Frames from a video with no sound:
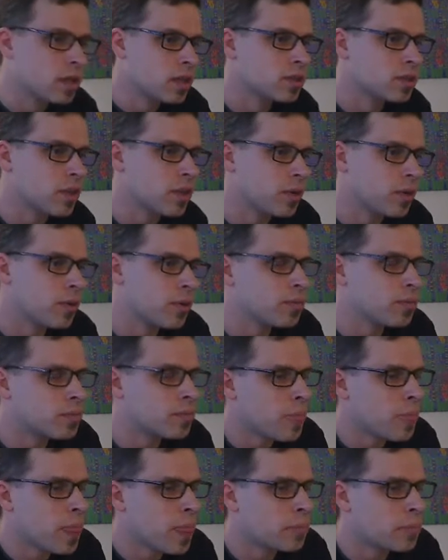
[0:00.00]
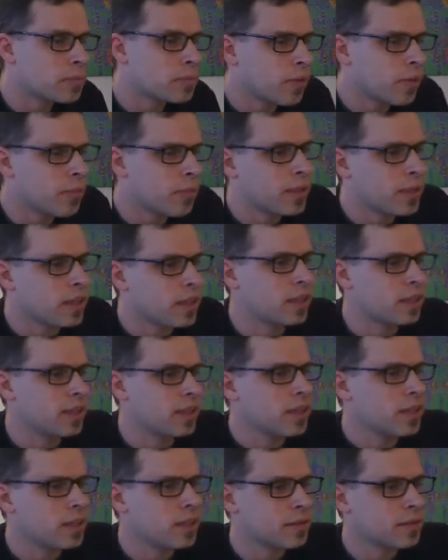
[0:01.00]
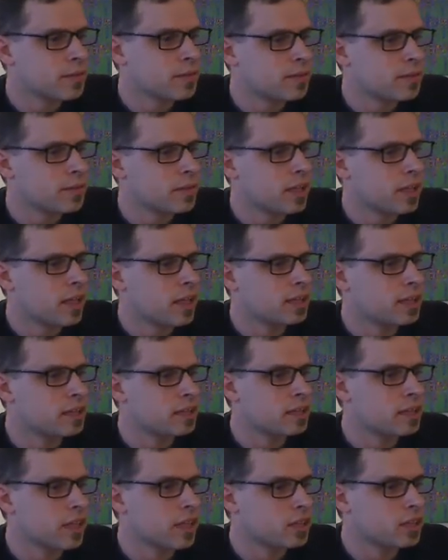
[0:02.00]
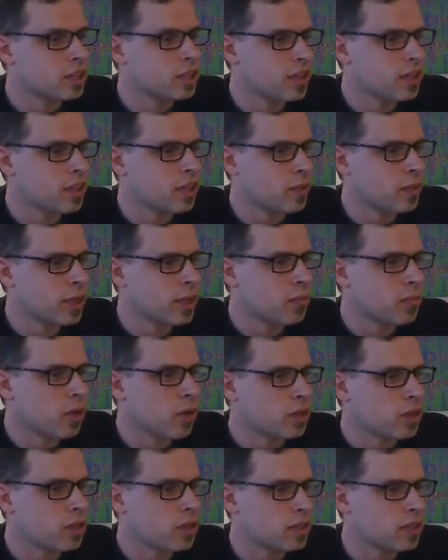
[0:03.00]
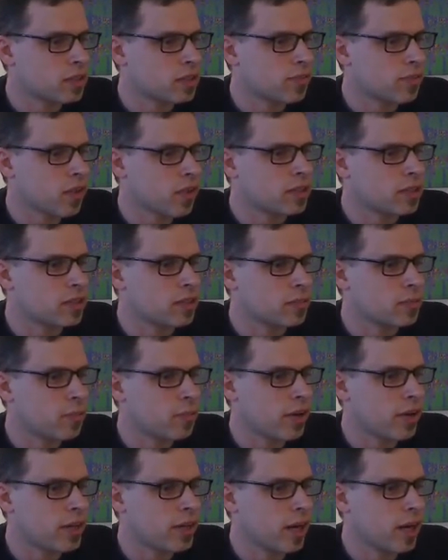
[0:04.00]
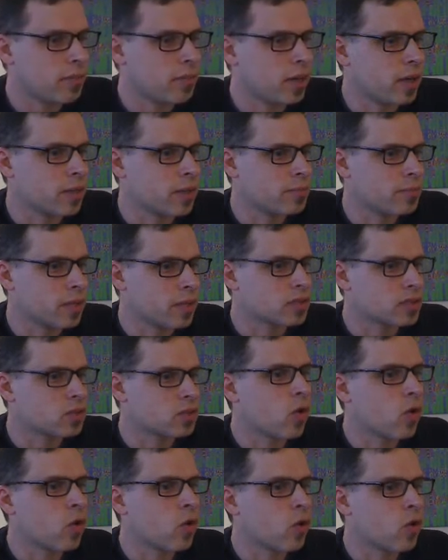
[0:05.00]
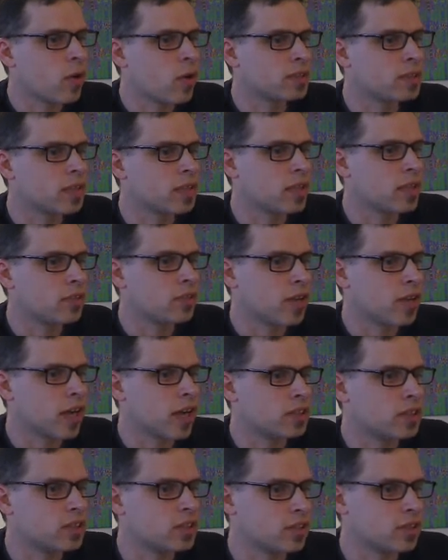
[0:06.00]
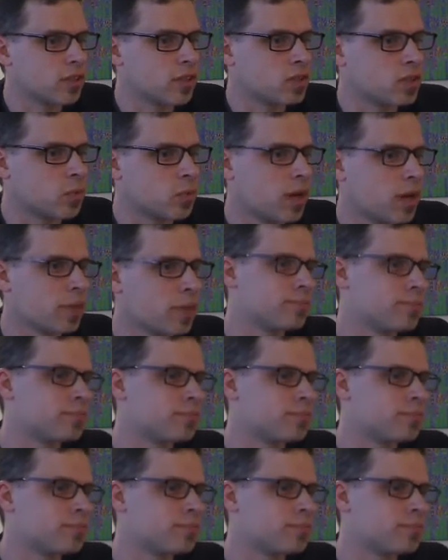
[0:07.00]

So probability is essentially, we can model it as a floating point number, but it's always in the range 0 to 1.